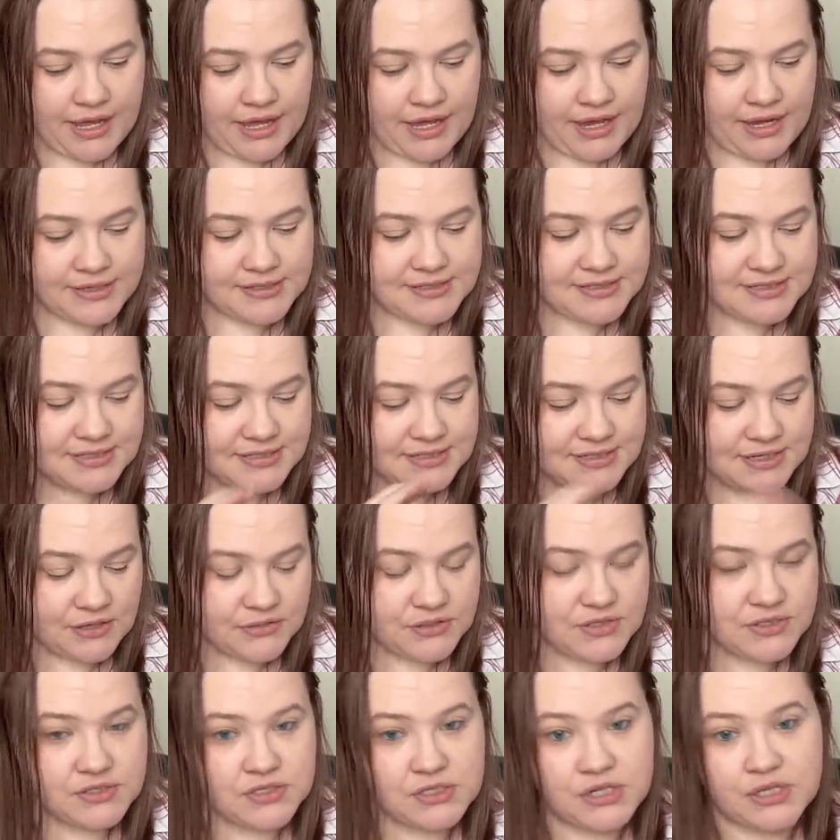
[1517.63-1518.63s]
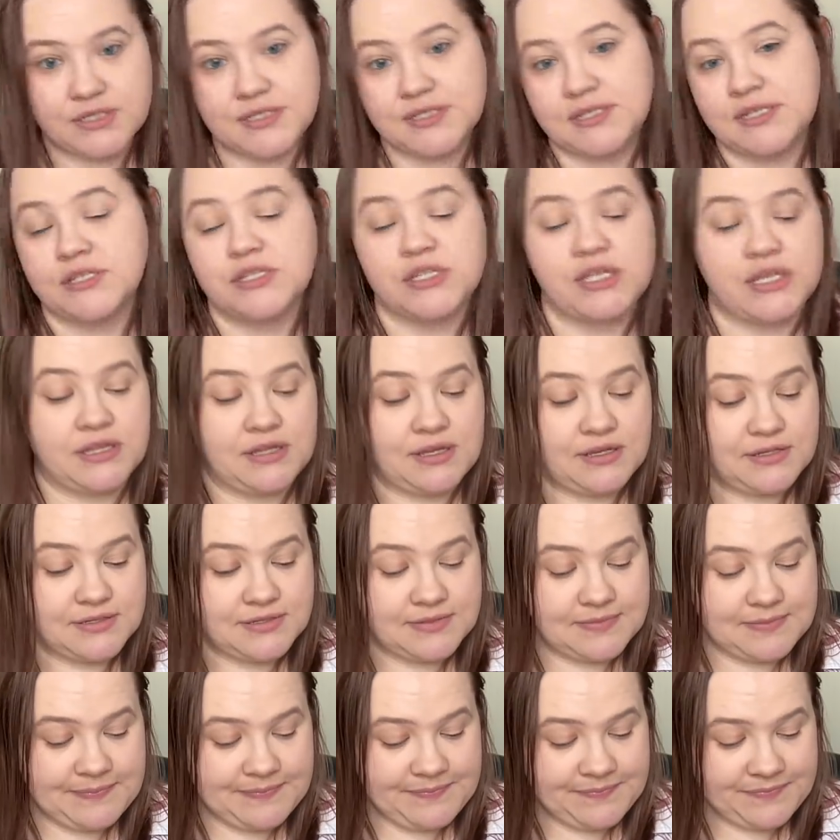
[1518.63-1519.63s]
I sit down to start stitching this
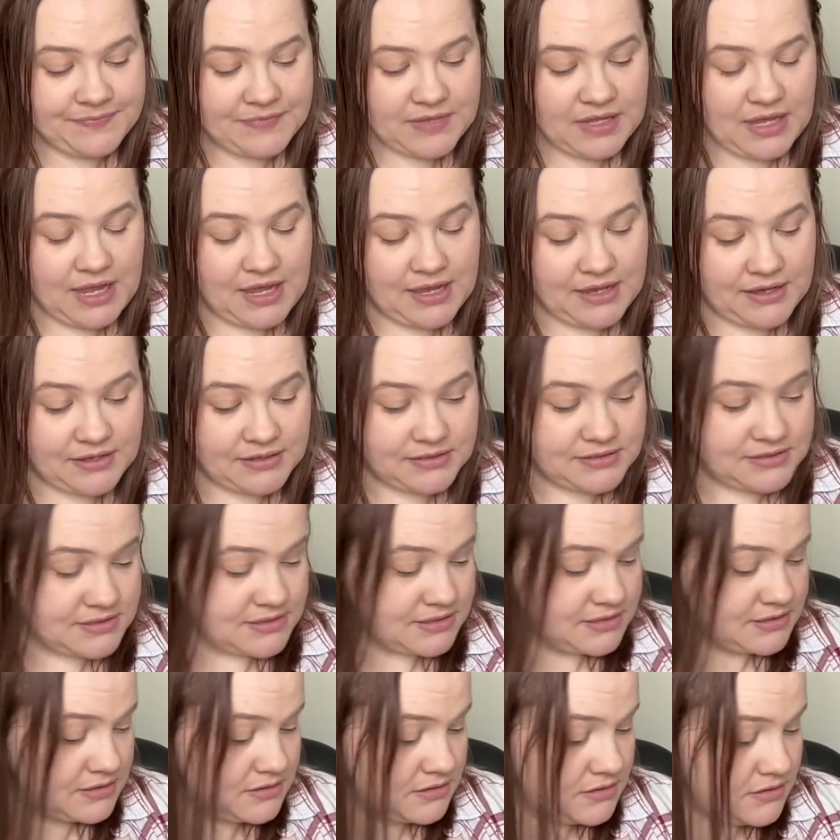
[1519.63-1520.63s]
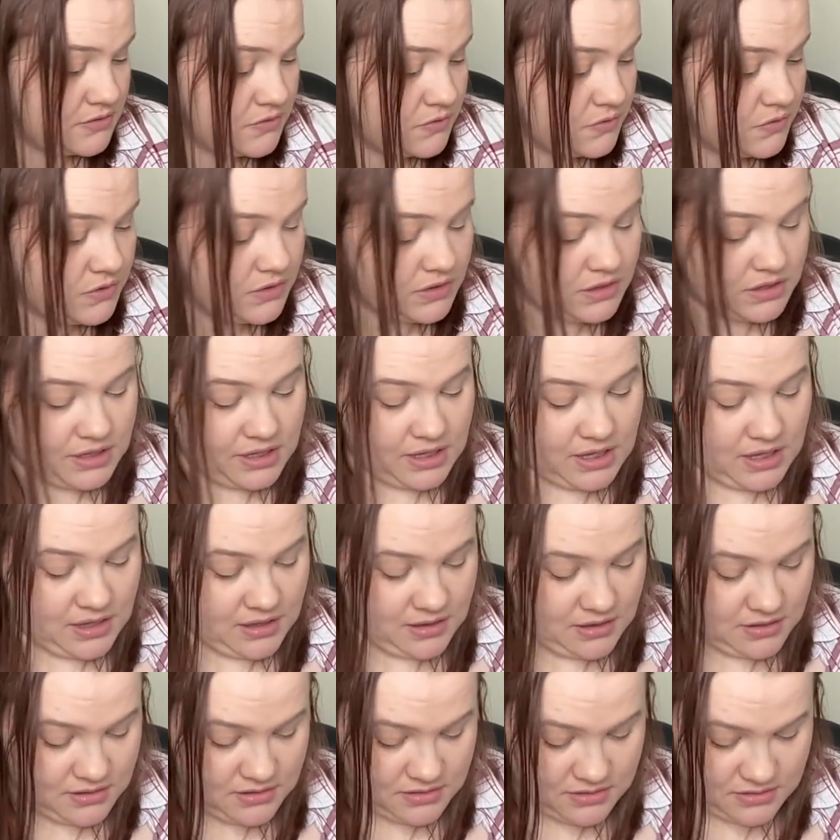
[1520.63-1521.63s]
and the
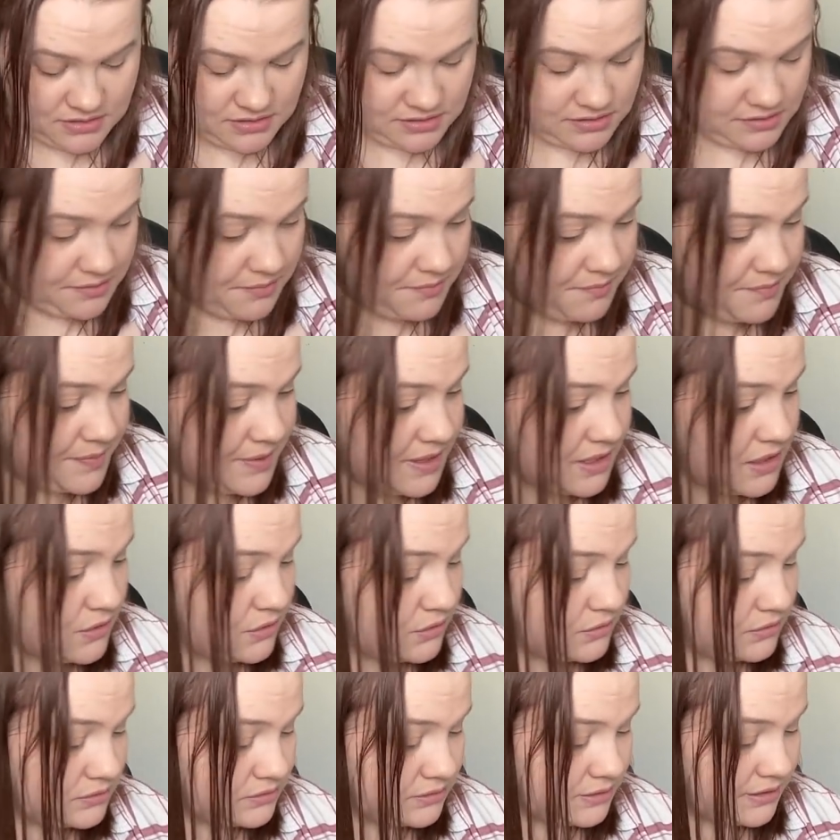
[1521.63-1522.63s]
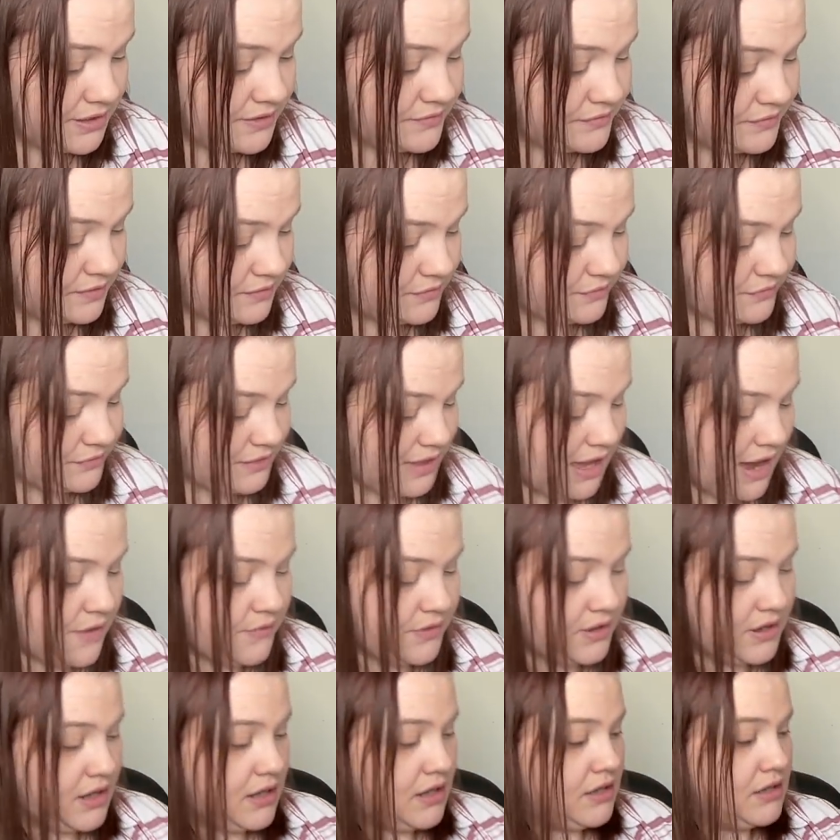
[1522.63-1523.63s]
the big old leafy
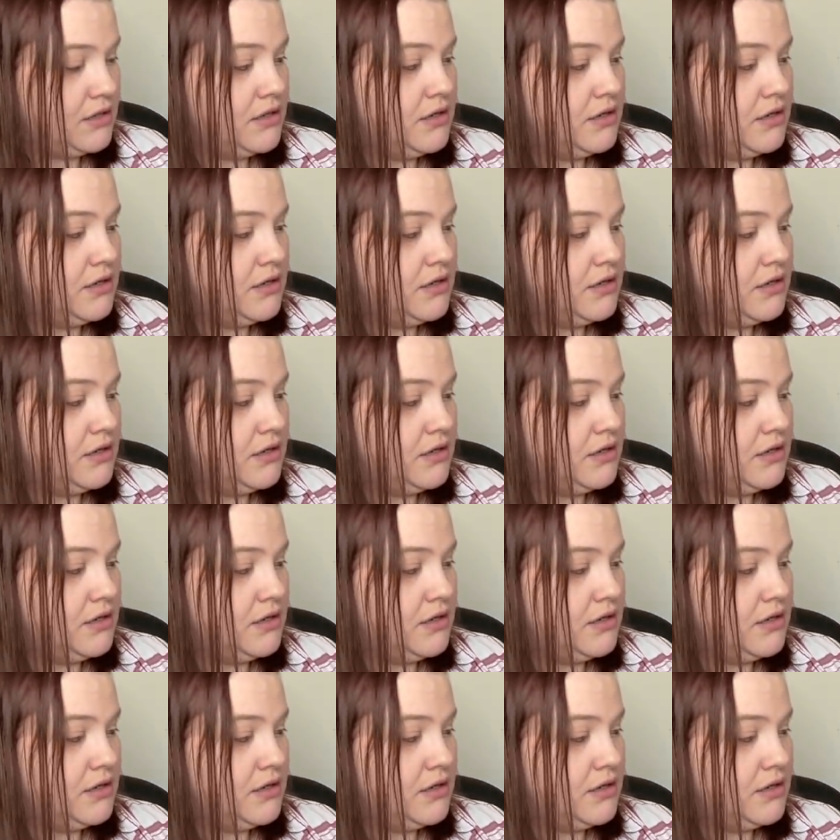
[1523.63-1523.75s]
flower